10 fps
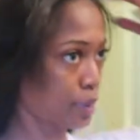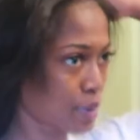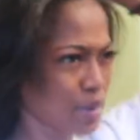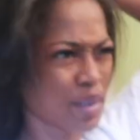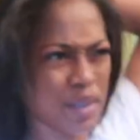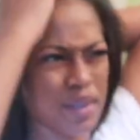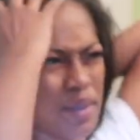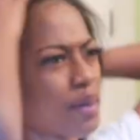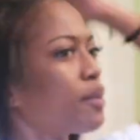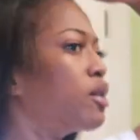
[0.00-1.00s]
making it
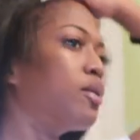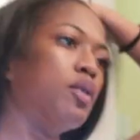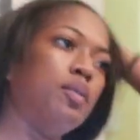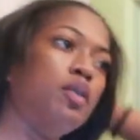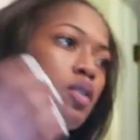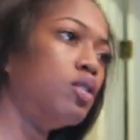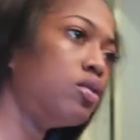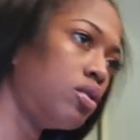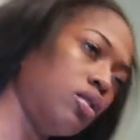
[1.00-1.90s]
work till I like it.